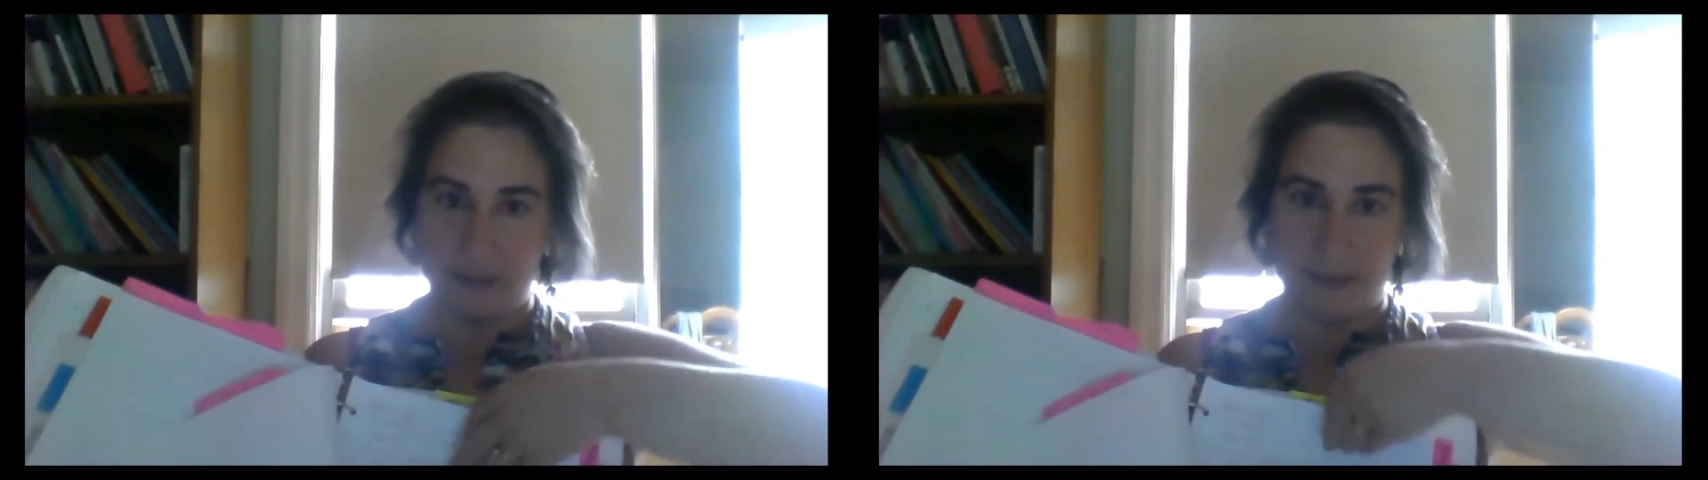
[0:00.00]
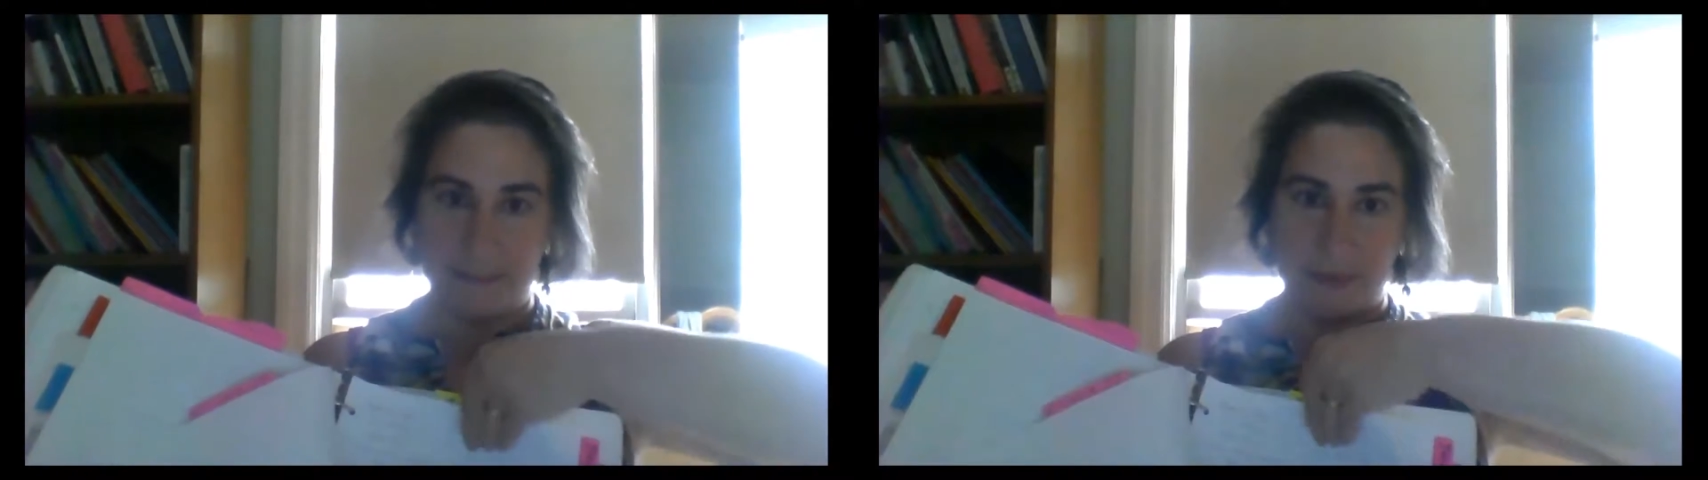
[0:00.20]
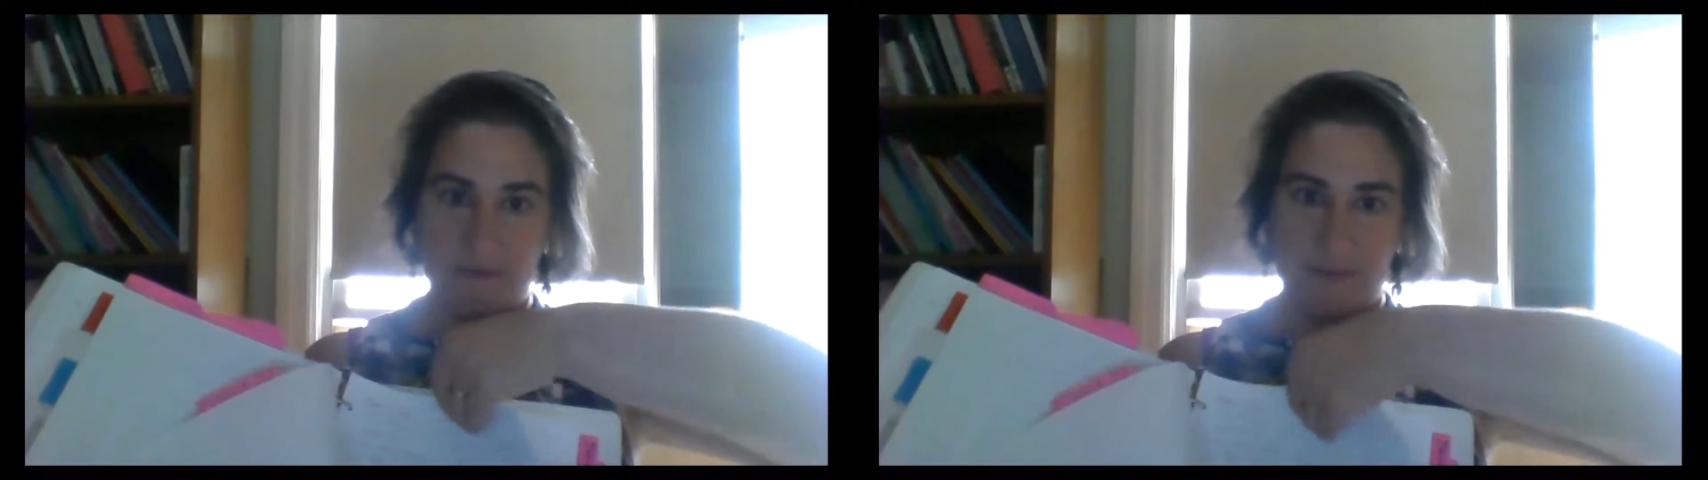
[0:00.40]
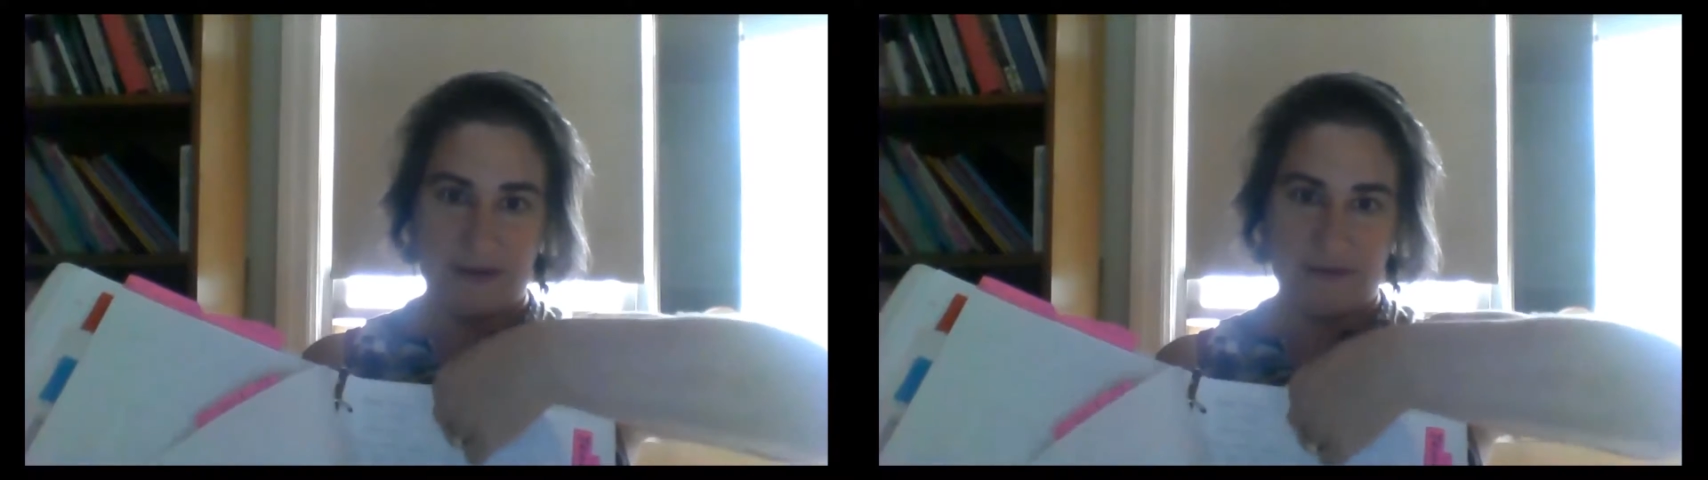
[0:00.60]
the people who have been